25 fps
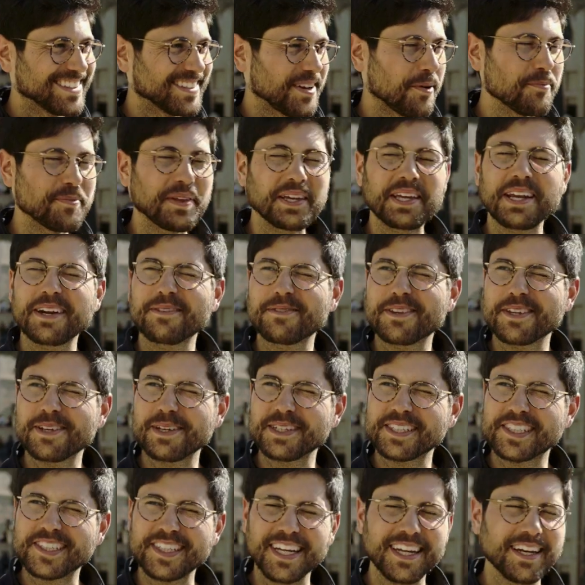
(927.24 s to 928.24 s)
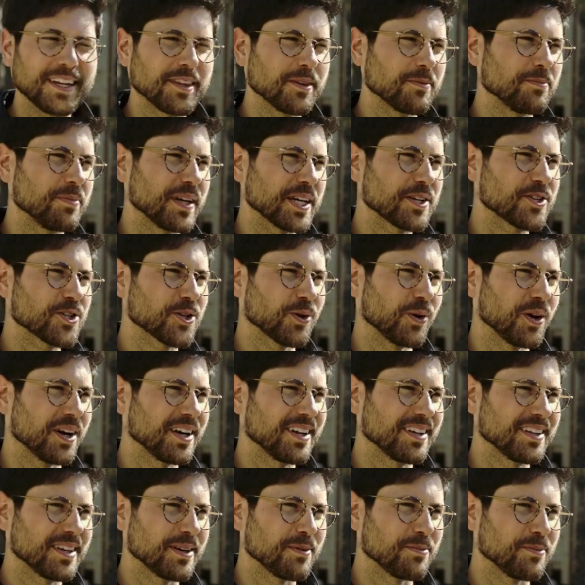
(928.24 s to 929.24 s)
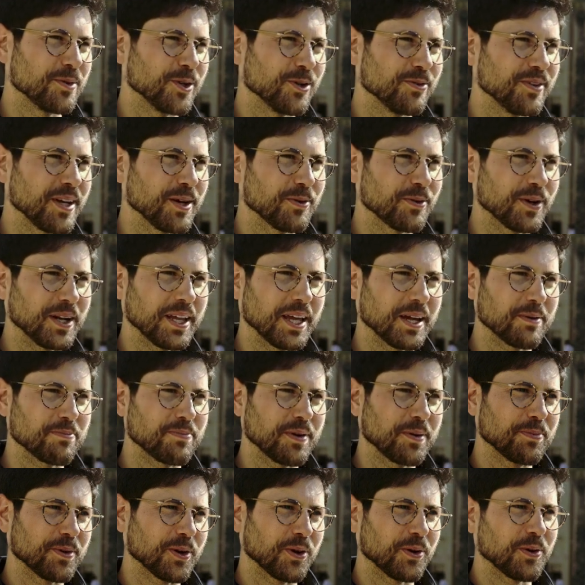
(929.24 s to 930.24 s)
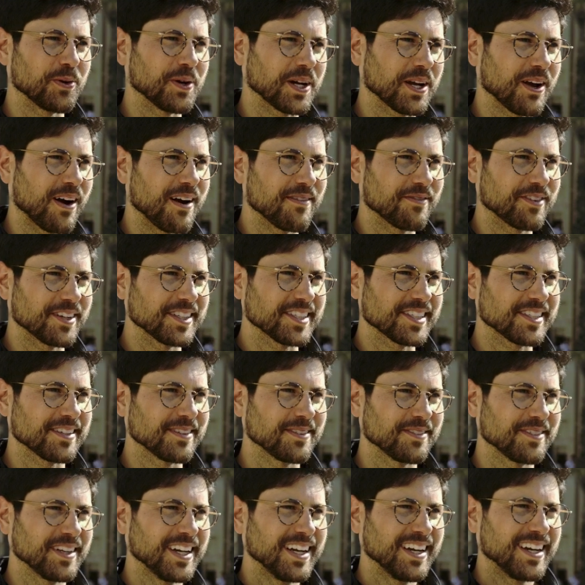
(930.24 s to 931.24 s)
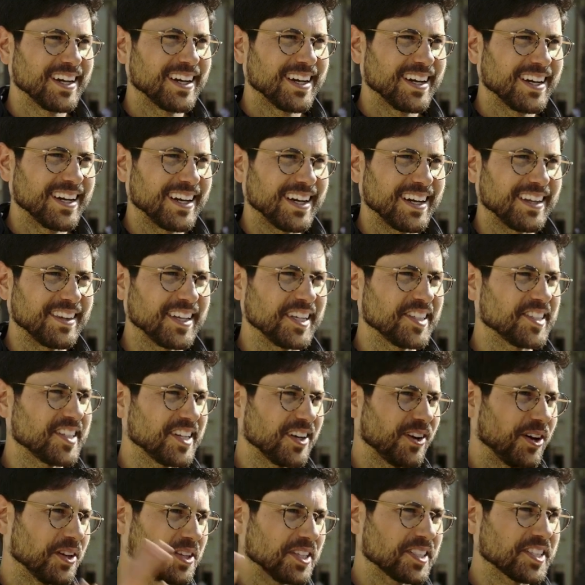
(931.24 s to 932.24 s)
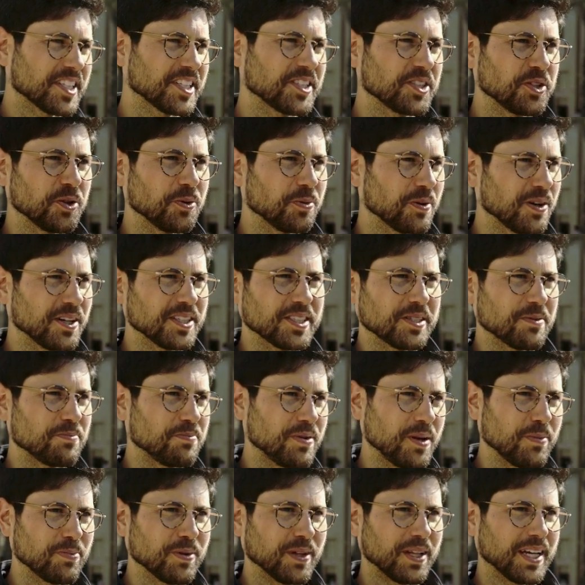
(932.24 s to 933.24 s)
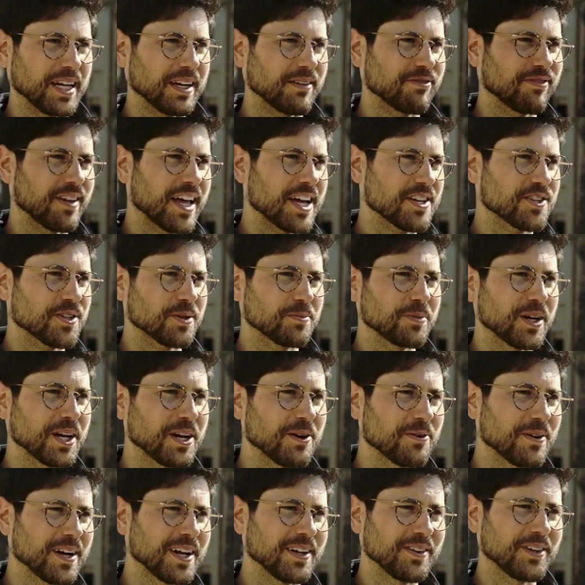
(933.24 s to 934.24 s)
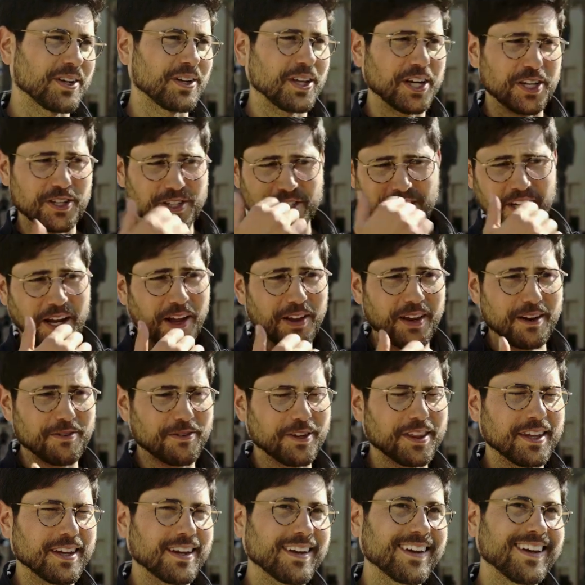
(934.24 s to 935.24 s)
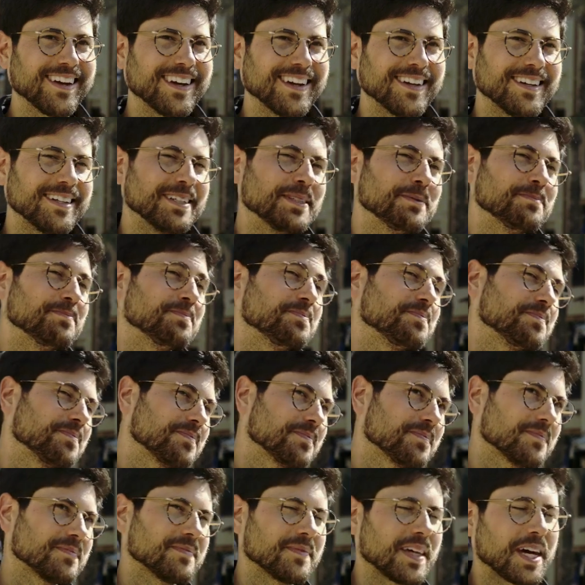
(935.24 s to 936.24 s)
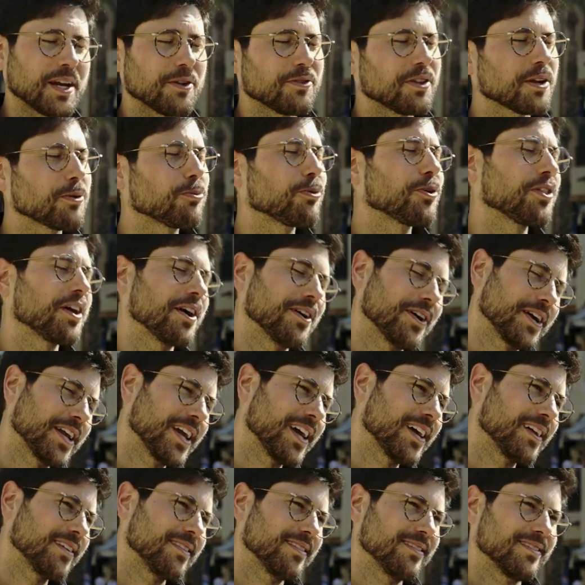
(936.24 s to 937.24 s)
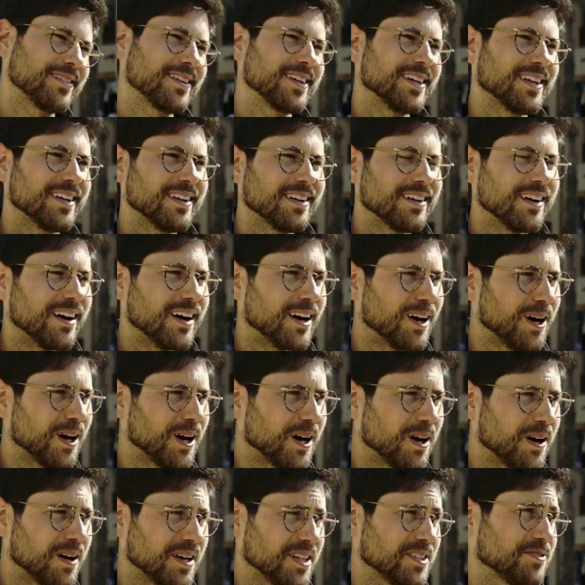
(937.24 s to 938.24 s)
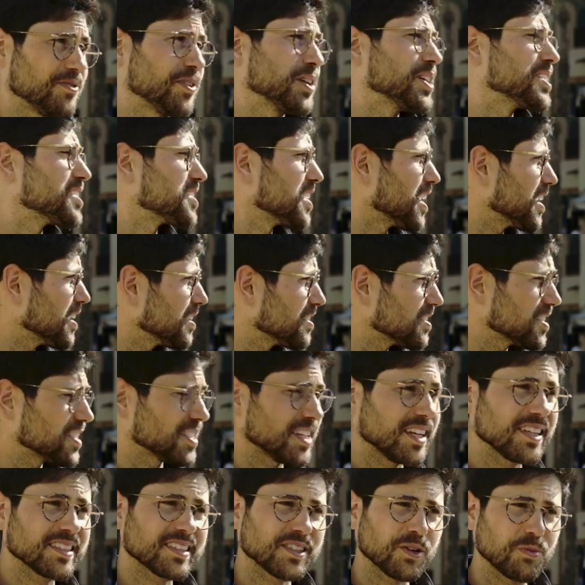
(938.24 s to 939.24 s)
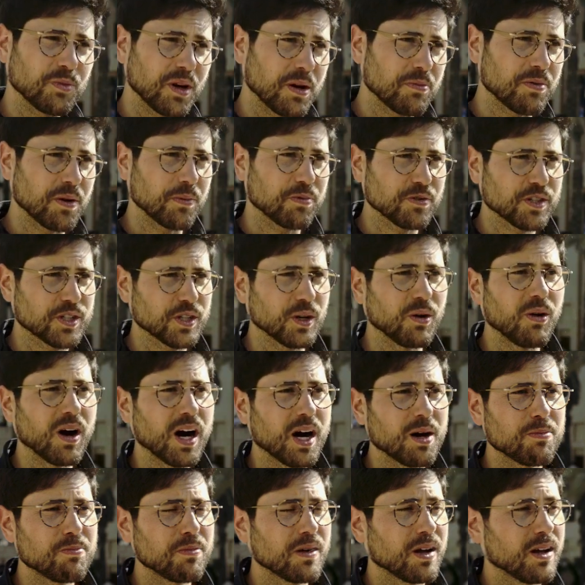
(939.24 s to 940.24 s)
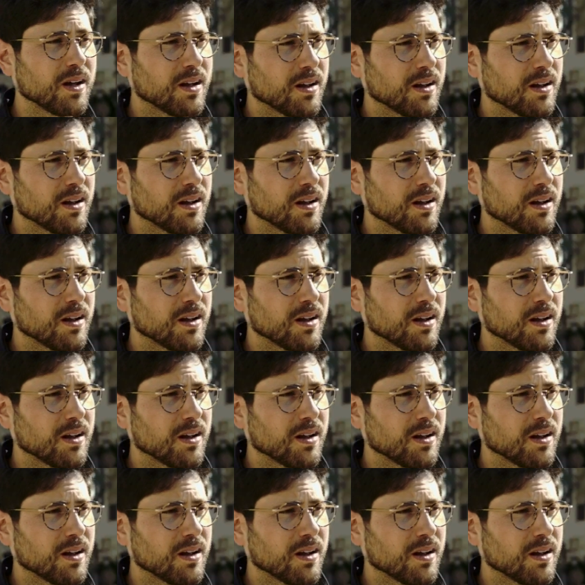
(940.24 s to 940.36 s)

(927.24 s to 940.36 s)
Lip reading: I'm thinking of the scene in The Big Short, that movie where like people go to a conference and they see all this exuberance and people like flashing money around. They're like, sell everything. I don't think we're there yet. It's very exciting to see so many people show up.